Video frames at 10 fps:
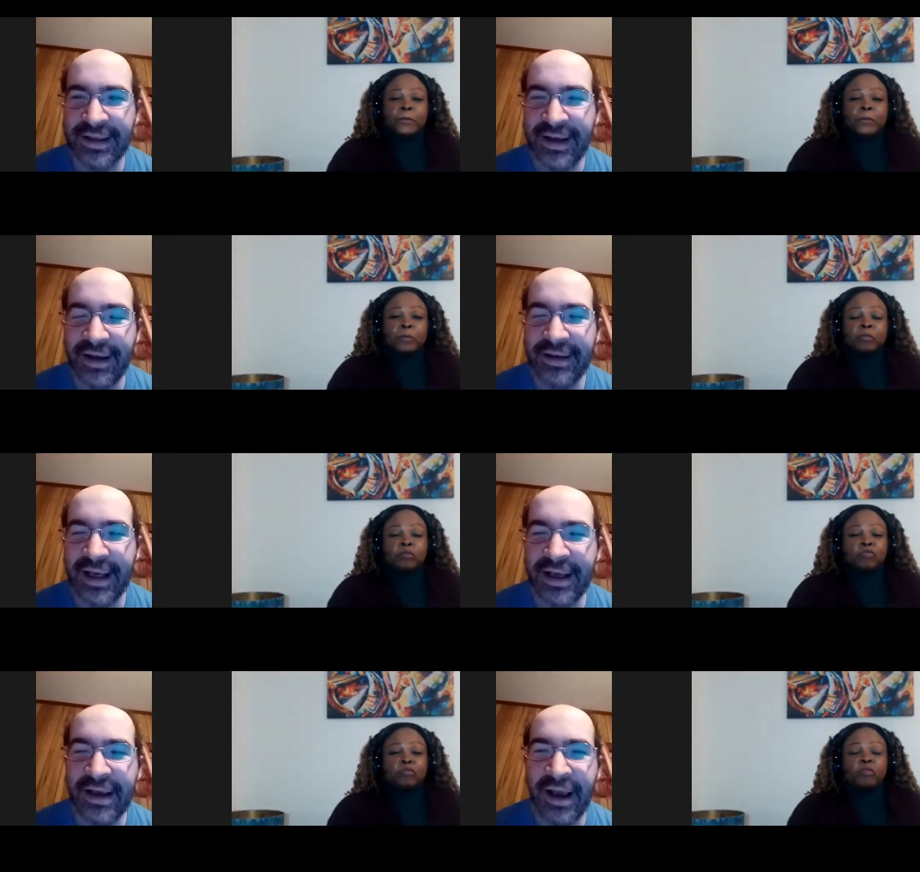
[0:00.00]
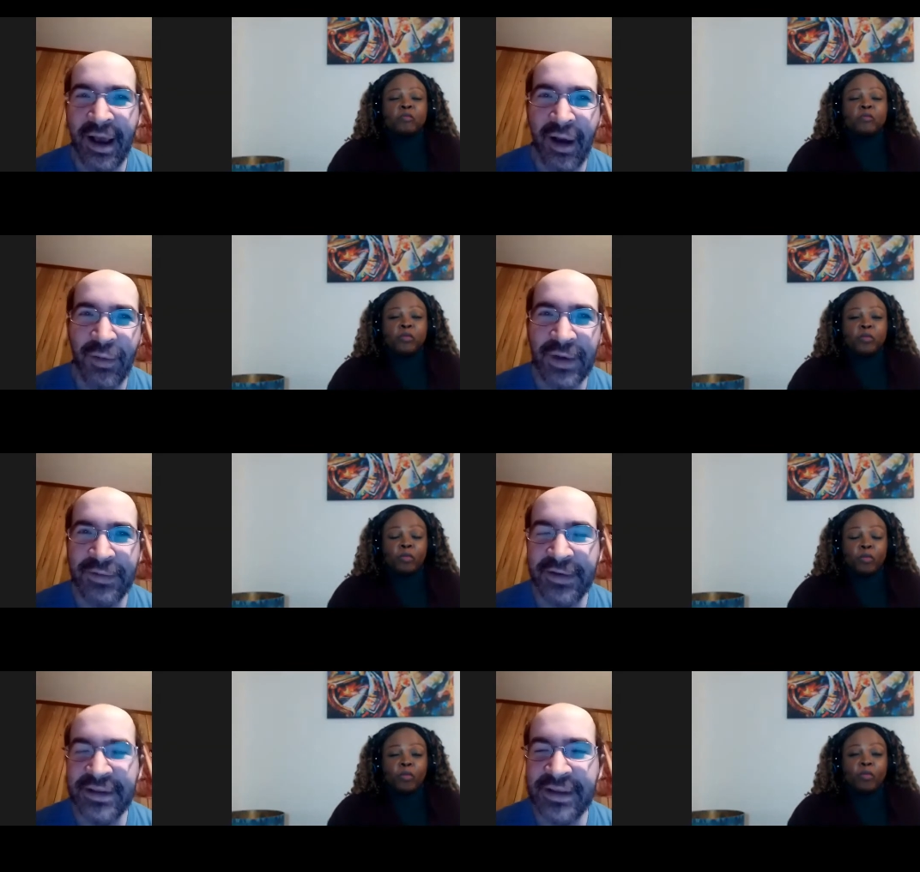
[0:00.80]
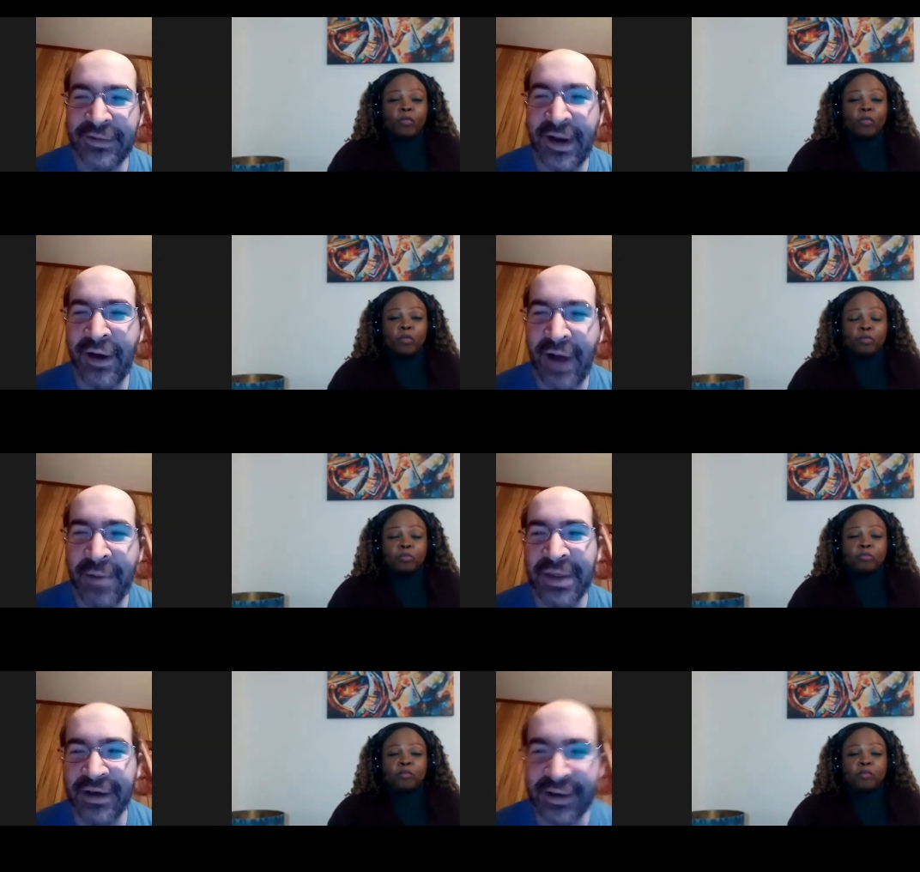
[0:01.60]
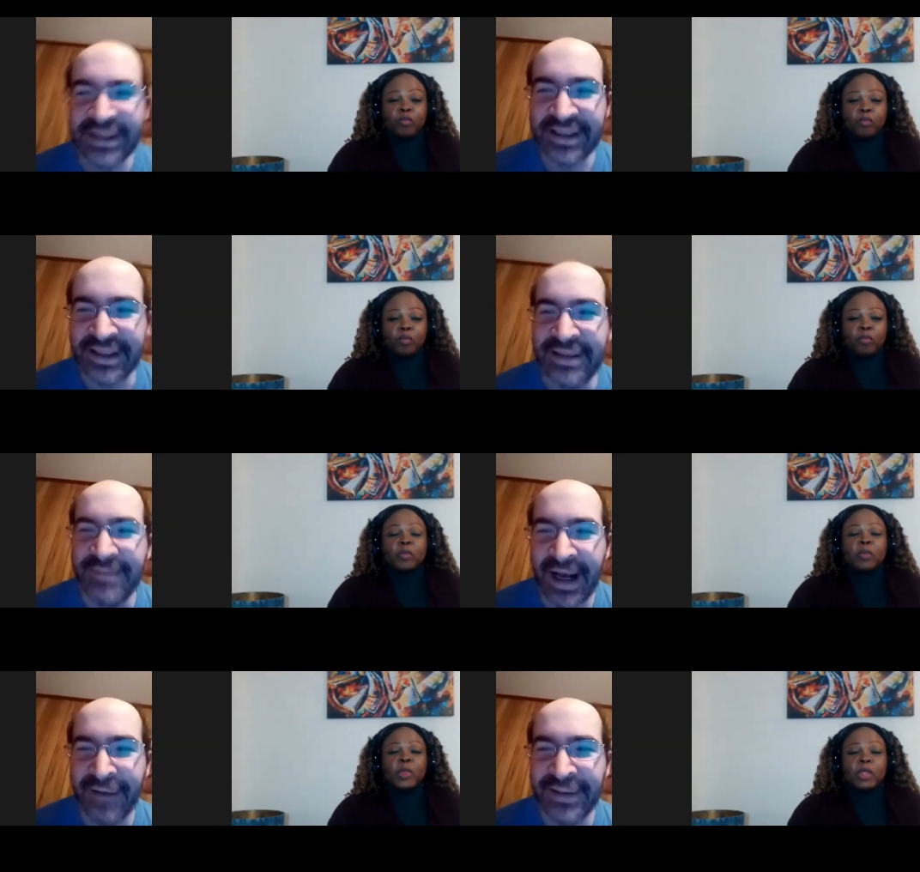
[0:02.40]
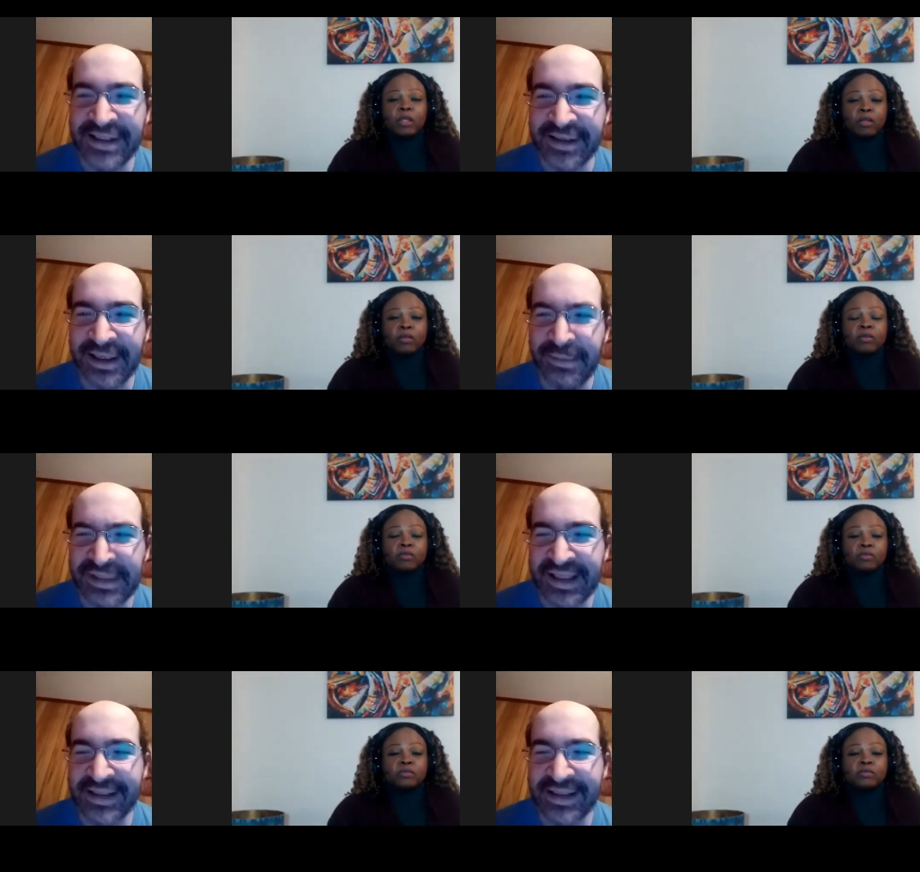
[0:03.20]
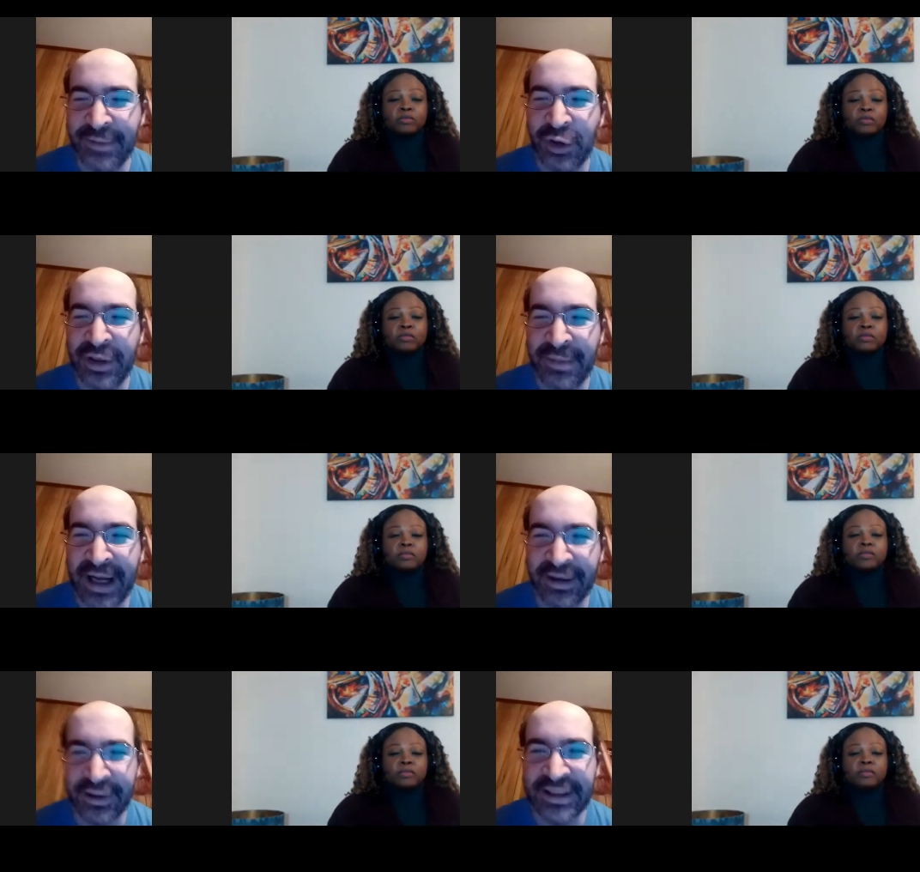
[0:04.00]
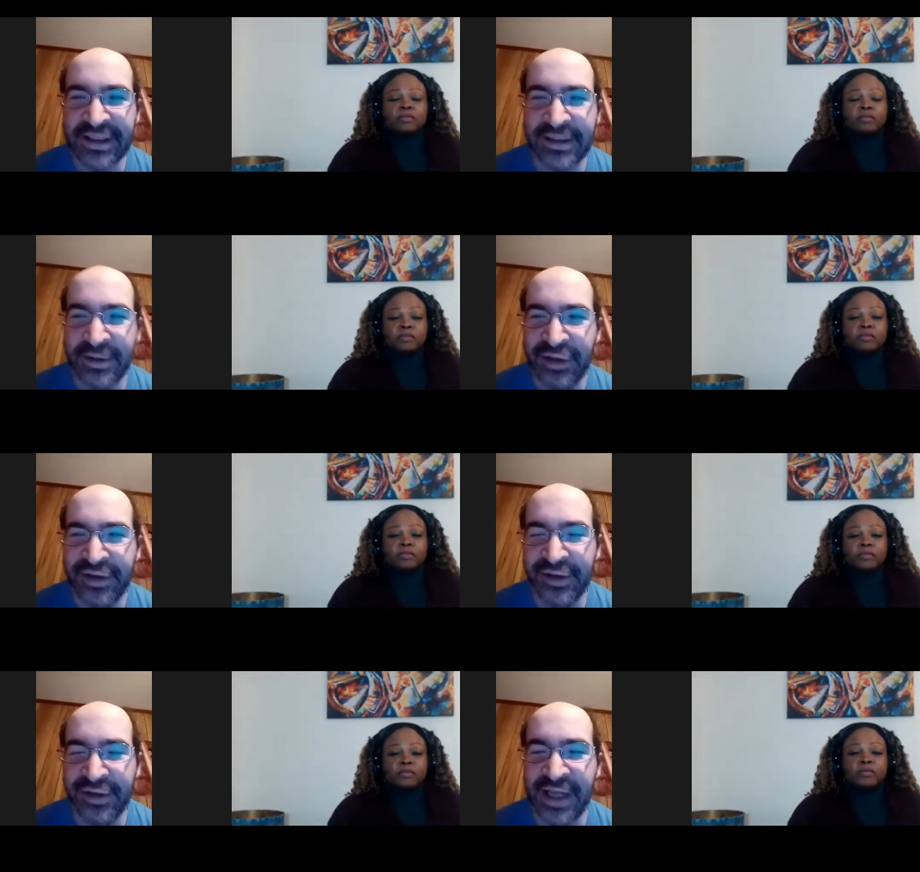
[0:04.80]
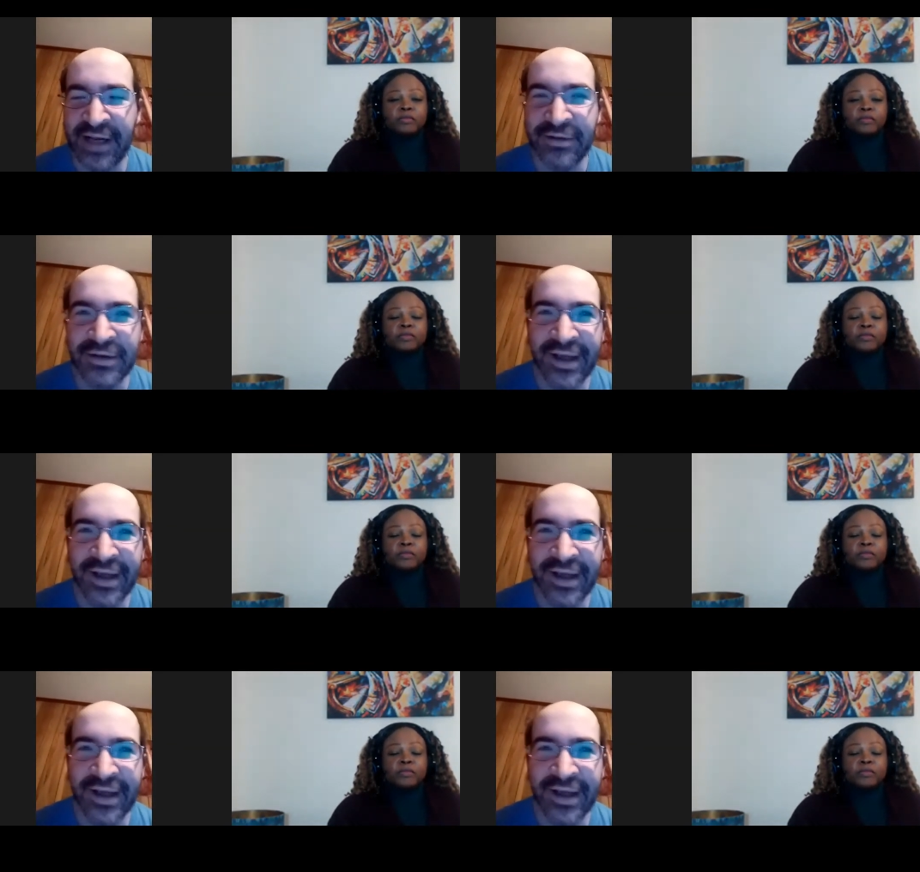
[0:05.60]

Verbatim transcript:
Speaker 1: Okay. Well, first of all, I'm a Christian, obviously, since I'm doing my Christian YouTube channel.